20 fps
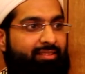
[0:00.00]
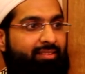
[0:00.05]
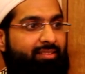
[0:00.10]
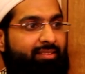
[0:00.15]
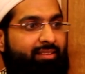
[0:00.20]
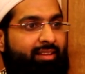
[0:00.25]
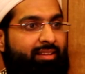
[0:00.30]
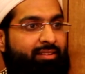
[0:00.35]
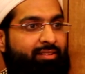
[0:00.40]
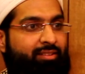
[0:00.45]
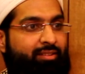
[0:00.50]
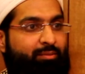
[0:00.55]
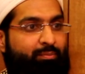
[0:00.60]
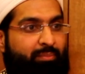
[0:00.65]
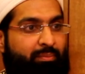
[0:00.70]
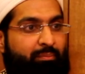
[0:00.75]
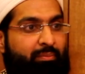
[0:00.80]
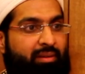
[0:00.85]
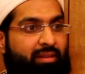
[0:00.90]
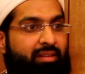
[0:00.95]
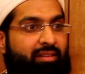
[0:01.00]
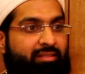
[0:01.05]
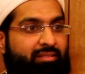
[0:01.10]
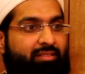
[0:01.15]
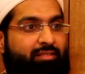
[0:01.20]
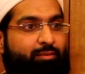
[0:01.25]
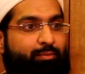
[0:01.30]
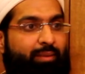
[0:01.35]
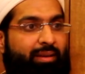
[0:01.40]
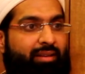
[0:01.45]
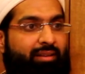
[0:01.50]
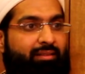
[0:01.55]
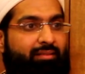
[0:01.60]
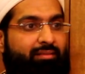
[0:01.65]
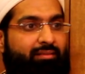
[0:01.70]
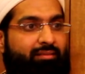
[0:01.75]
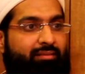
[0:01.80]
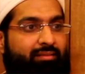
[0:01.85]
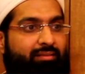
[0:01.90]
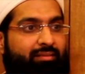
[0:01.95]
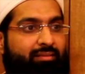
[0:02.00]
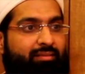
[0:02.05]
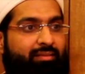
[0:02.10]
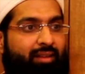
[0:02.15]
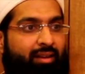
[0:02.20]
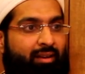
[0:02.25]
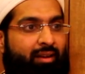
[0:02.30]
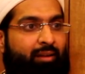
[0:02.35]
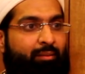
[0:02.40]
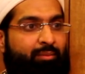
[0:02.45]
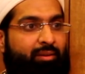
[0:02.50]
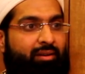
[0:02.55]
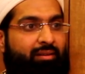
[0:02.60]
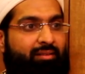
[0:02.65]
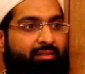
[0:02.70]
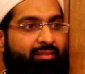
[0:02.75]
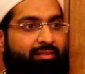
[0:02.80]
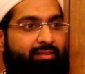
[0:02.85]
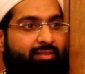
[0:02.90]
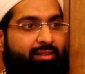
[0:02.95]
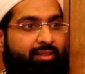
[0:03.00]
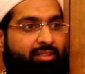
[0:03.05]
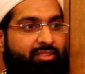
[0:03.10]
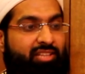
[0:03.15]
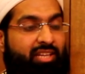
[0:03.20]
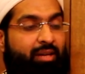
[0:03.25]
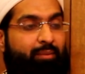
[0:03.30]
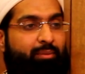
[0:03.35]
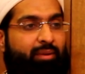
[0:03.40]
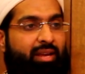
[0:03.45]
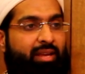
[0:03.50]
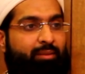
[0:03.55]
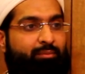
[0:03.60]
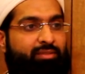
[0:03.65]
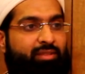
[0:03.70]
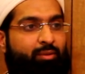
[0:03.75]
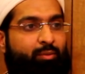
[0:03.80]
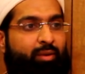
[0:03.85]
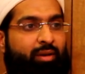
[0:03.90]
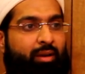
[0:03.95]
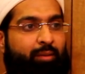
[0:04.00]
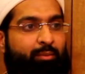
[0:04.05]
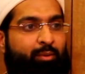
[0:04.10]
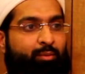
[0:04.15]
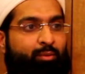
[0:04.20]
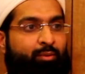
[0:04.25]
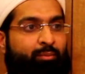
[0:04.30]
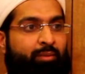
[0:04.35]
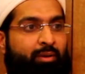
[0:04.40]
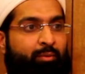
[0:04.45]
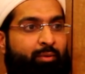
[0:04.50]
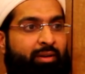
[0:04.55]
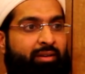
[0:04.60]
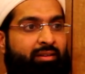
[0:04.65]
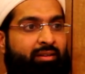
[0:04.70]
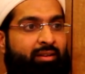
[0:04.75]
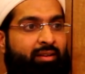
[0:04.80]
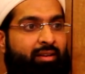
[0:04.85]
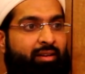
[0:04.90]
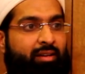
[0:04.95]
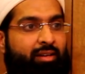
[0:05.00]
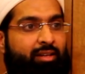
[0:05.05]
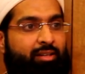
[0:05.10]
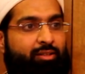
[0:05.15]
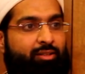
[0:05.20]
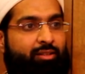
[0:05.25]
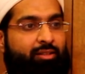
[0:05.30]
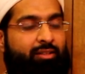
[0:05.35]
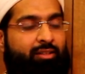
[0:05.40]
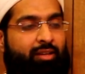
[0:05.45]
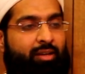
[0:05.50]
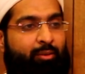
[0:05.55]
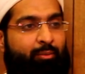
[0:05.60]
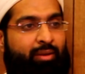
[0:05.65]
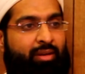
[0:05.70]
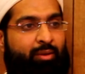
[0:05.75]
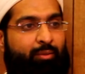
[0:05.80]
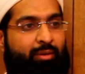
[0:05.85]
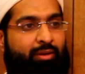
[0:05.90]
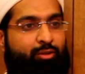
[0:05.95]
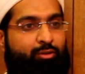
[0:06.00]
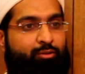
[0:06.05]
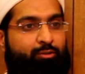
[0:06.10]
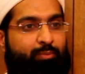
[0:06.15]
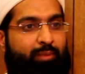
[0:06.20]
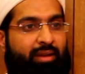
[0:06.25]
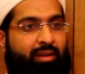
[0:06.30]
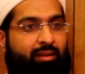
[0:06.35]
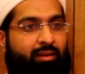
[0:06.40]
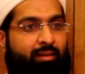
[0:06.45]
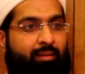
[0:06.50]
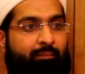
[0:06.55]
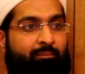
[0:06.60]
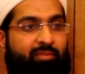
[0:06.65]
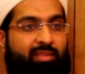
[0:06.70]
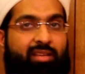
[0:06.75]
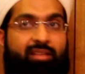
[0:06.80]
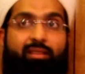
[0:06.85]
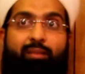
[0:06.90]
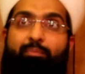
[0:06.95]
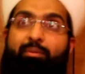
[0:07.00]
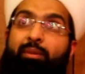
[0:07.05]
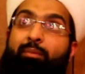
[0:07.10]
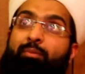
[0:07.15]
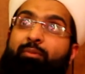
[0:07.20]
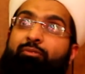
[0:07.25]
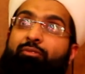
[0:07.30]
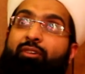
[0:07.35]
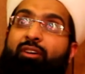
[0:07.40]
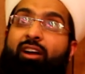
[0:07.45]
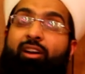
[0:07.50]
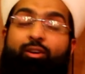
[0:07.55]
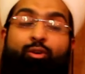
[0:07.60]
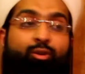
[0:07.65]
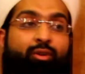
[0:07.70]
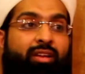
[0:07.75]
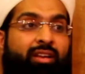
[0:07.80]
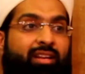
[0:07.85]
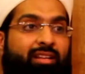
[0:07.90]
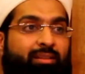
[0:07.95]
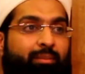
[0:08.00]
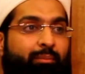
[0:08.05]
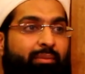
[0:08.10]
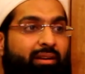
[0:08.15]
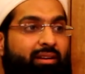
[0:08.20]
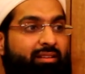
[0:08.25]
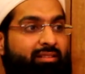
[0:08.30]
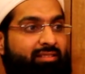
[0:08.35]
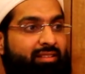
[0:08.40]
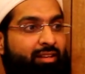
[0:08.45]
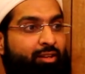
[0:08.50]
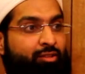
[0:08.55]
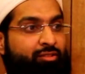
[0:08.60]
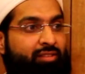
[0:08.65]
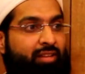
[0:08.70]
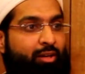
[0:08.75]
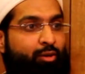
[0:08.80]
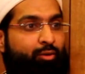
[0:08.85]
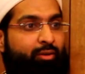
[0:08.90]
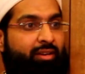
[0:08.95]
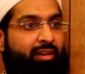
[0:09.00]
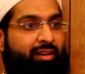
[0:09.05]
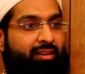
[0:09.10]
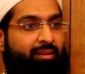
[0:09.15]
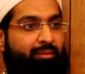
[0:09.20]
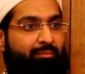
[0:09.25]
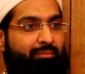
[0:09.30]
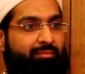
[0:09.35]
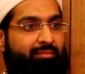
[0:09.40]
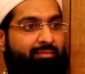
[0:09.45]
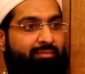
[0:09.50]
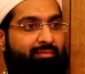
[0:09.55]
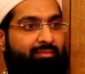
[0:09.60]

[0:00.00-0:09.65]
Like these buildings in Spain, Alhambra. Shaykh Ibrahim said when Habib Umar went, when he went to Spain, the people forgot looking at the buildings, they'll start looking at him.